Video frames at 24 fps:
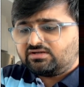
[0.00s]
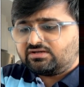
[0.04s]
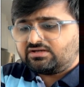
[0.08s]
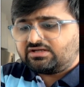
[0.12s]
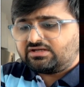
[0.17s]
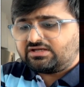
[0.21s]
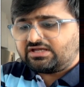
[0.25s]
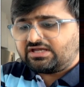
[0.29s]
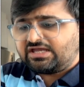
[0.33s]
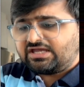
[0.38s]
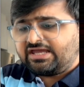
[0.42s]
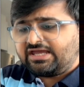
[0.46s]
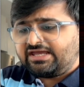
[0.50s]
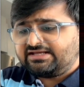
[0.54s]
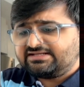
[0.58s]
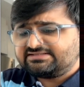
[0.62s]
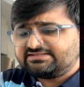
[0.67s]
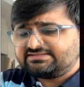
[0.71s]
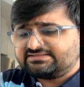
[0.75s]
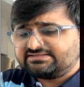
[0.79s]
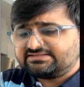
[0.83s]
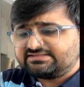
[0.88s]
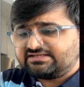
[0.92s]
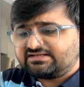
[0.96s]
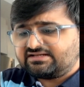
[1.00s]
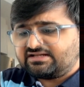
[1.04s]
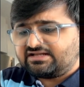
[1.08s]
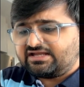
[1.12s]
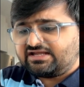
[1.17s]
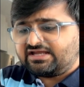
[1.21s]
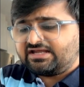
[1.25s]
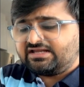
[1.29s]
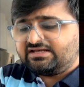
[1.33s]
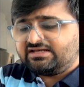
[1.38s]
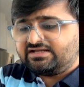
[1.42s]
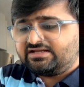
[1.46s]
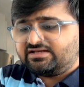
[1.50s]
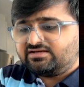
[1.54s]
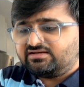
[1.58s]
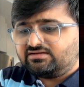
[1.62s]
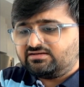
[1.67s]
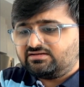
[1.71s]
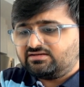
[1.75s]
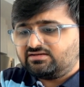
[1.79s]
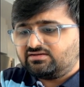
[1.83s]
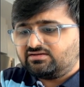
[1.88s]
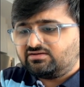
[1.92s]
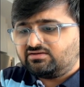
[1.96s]
x ln
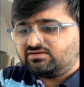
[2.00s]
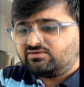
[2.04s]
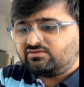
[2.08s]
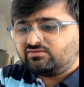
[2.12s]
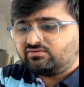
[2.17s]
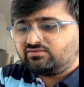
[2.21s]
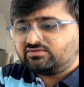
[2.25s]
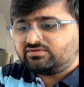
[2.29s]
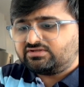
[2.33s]
root